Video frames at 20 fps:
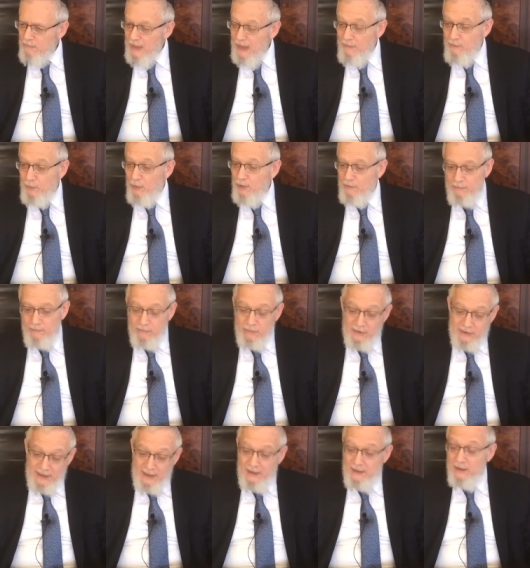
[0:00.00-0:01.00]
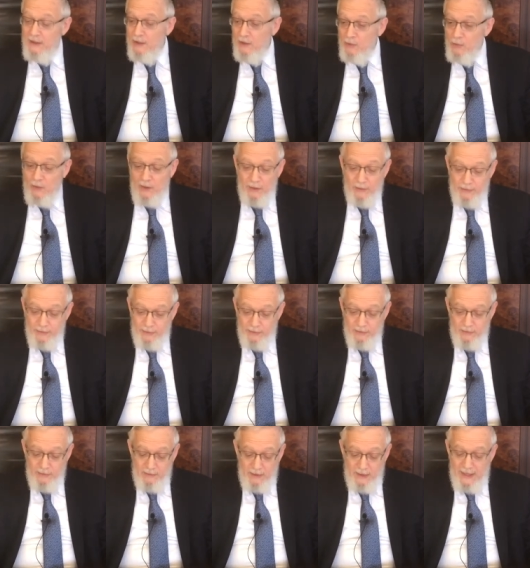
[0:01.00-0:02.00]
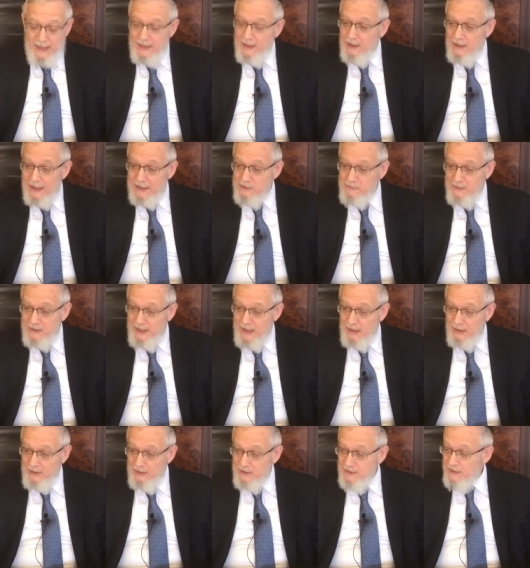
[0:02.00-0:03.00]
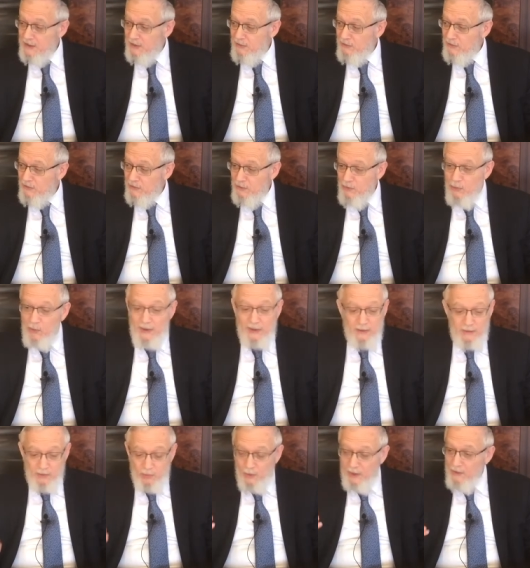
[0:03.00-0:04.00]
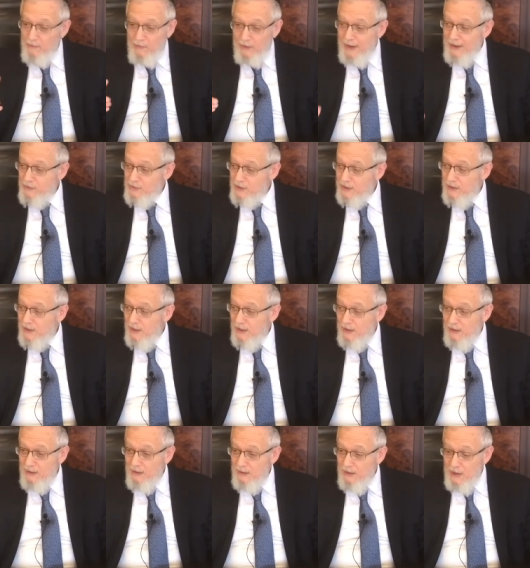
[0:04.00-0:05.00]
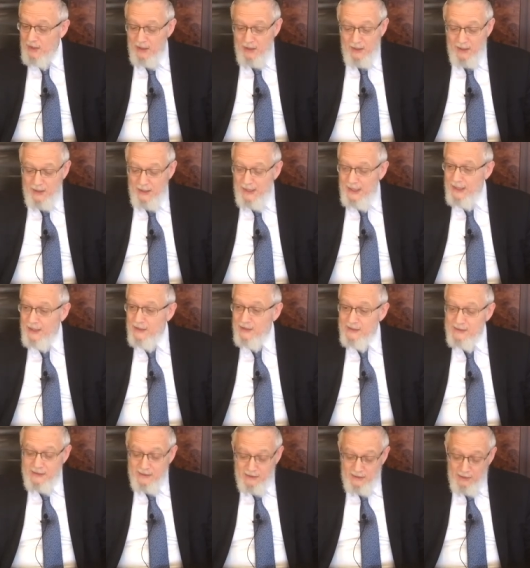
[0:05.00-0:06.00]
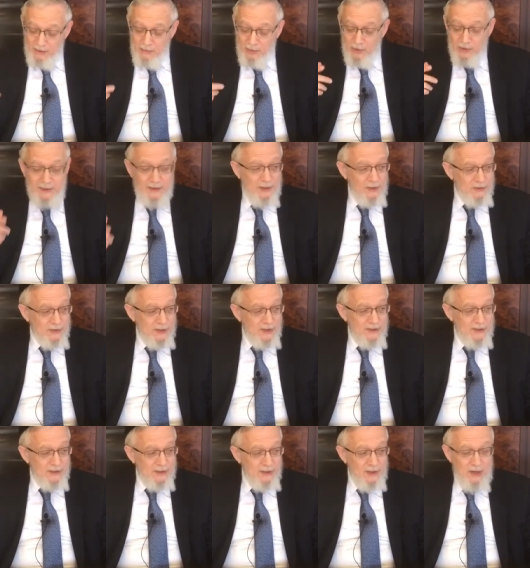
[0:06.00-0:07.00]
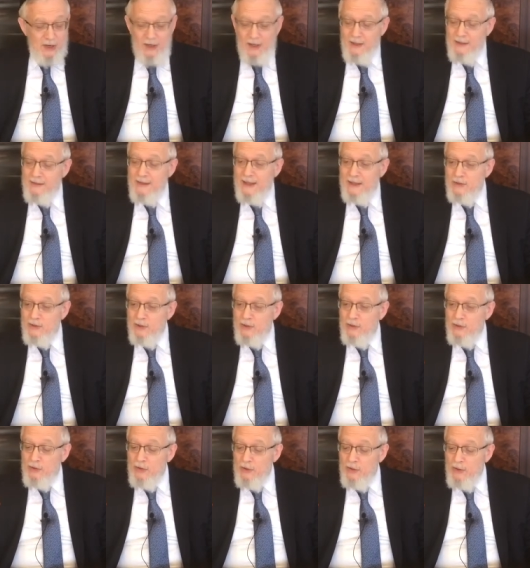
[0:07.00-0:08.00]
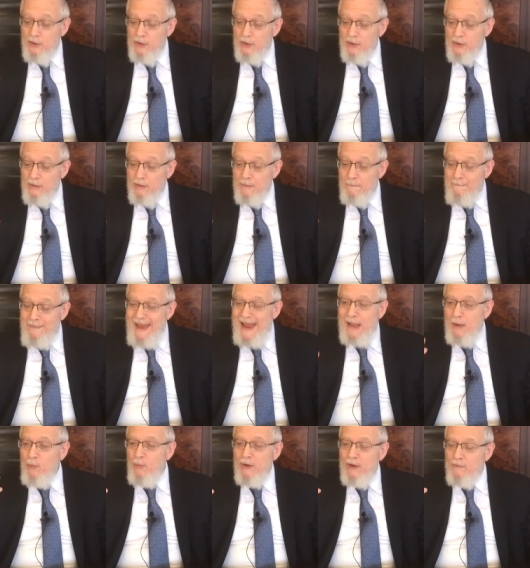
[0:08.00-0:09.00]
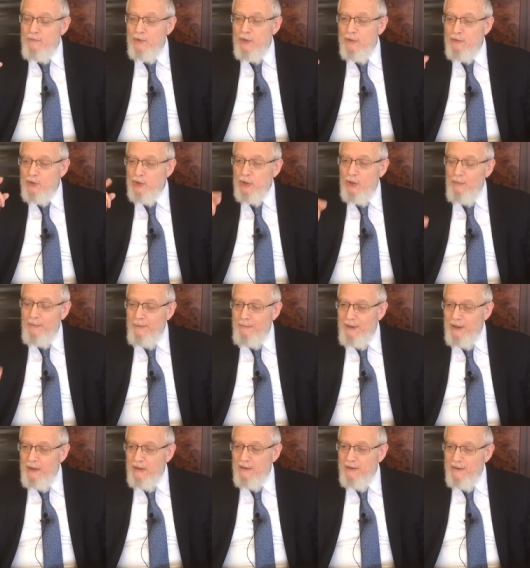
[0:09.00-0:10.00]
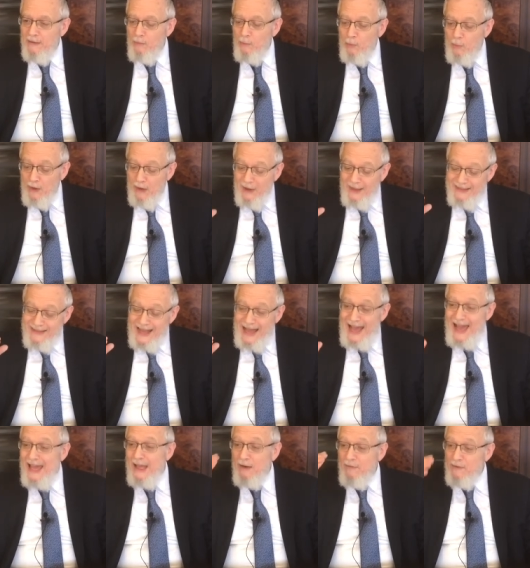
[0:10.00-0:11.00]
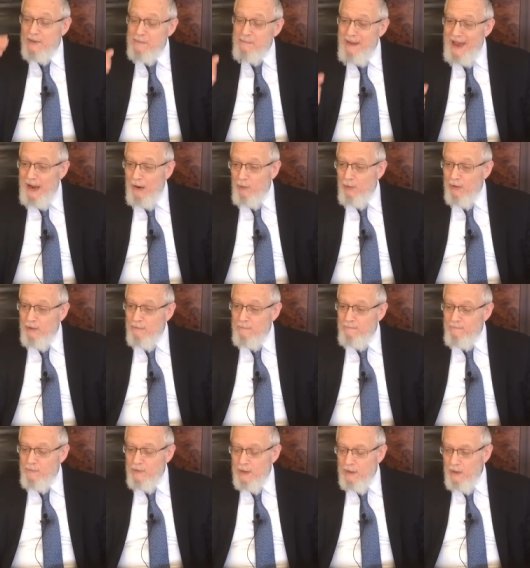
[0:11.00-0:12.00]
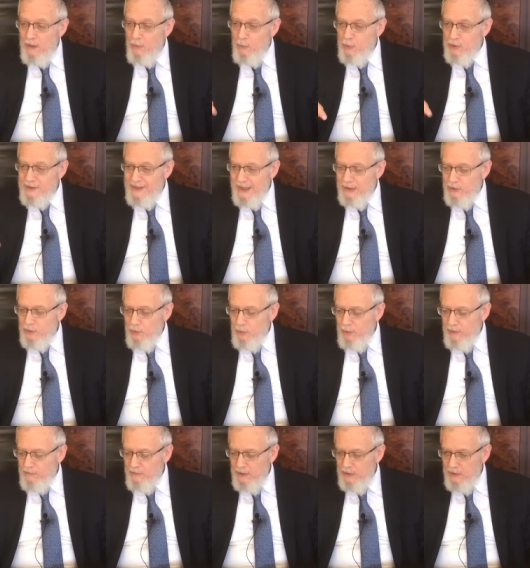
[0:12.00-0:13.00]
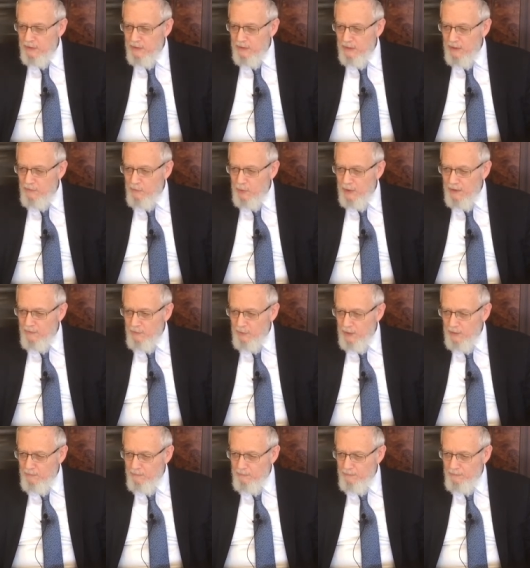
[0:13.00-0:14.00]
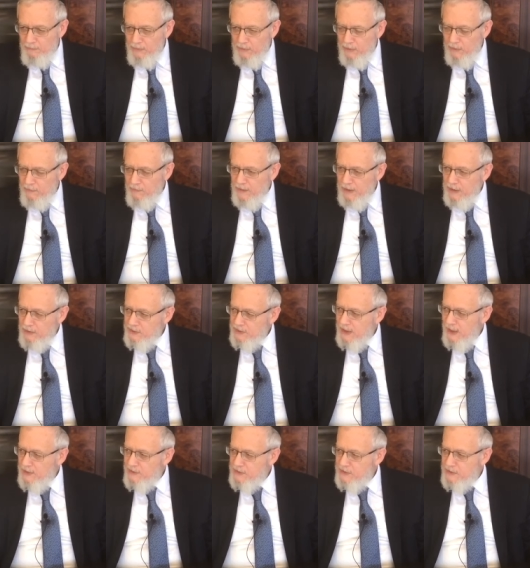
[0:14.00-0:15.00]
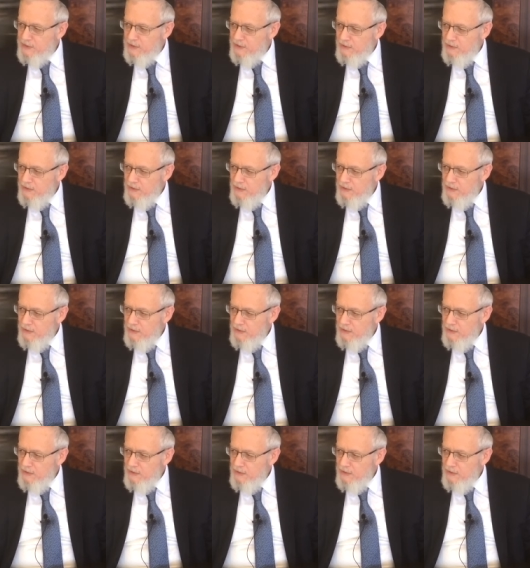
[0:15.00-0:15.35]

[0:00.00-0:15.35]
Avram, he needed wealth. He had a hospitality center going 24 hours a day. And it's the Gemara tells us that the banquet of, of Shlomo Melch at the height of his power was not the equivalent of what Avram fed his guests.